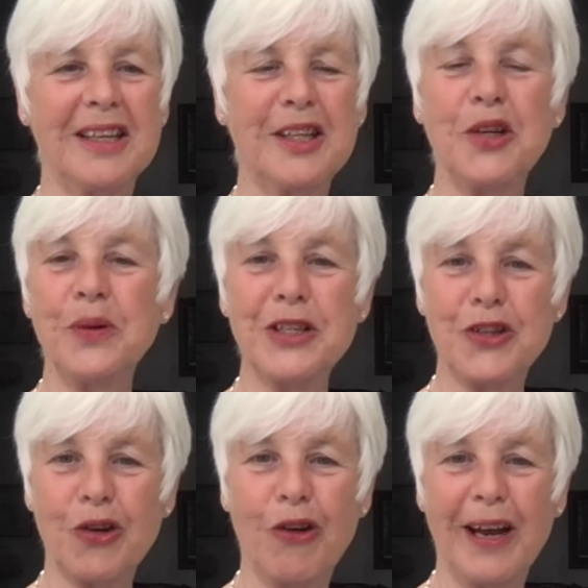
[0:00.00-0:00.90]
you
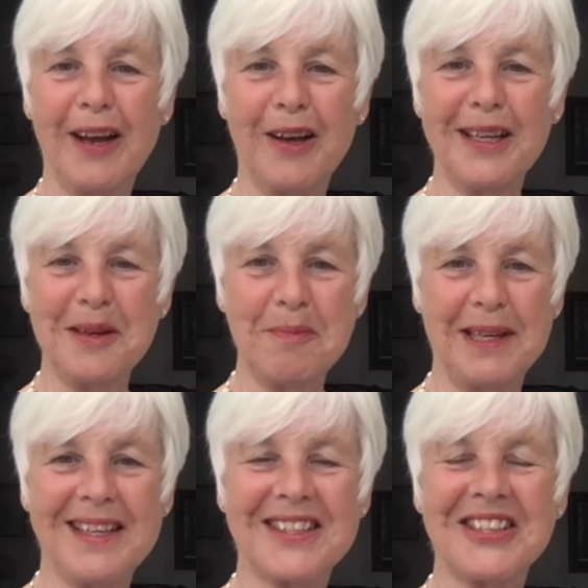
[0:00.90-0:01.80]
enjoy her little
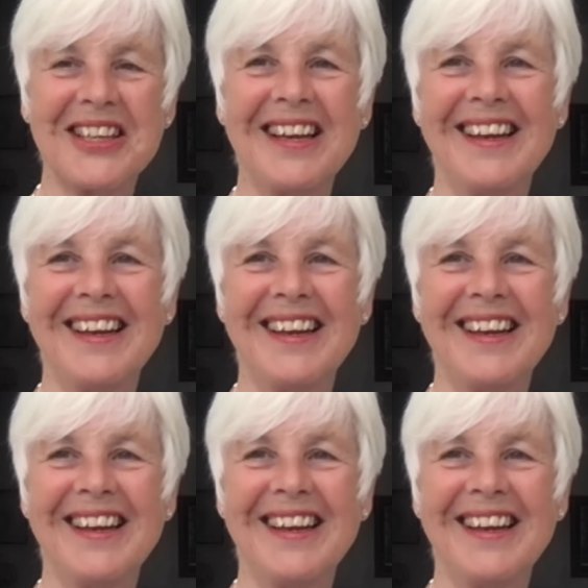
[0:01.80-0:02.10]
bits,